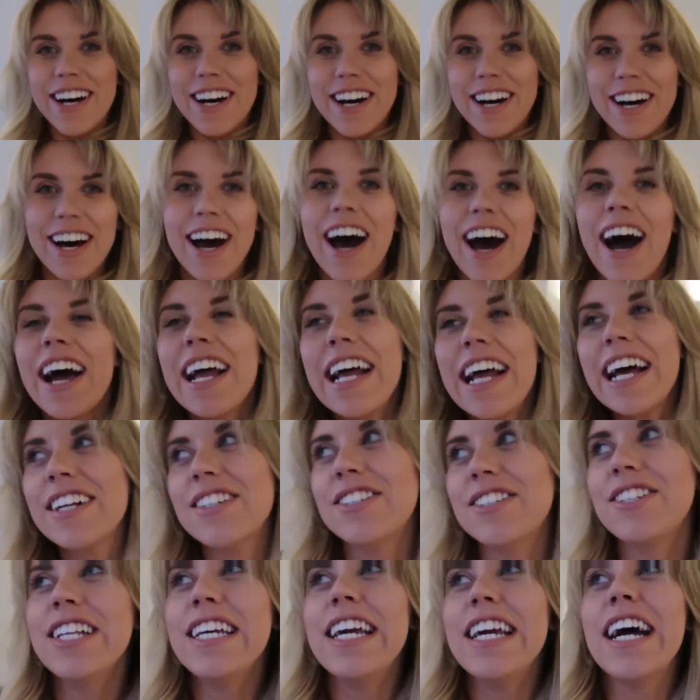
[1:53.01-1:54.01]
has loads
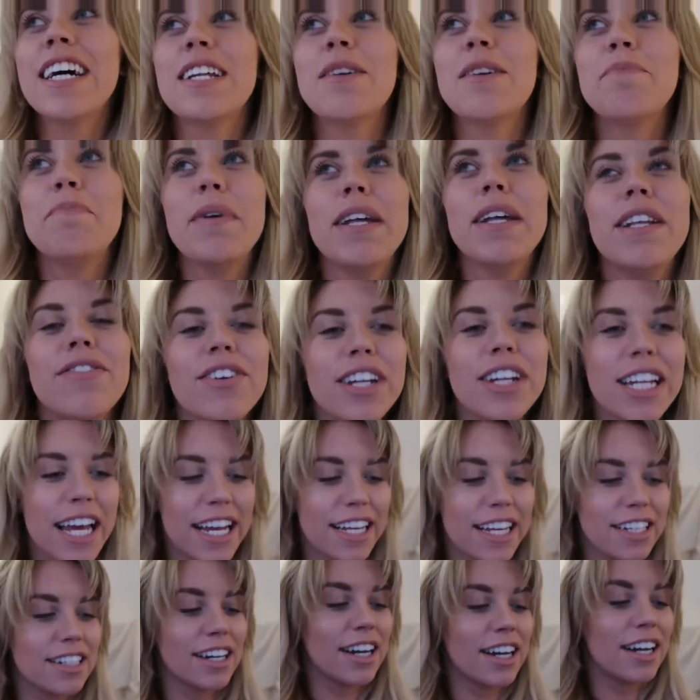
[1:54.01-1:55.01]
of fashion and
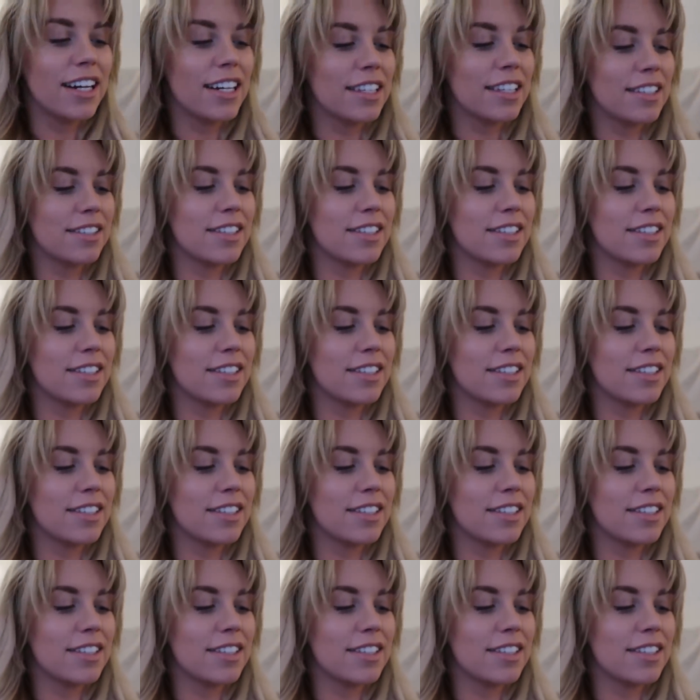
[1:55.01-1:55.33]
beauty and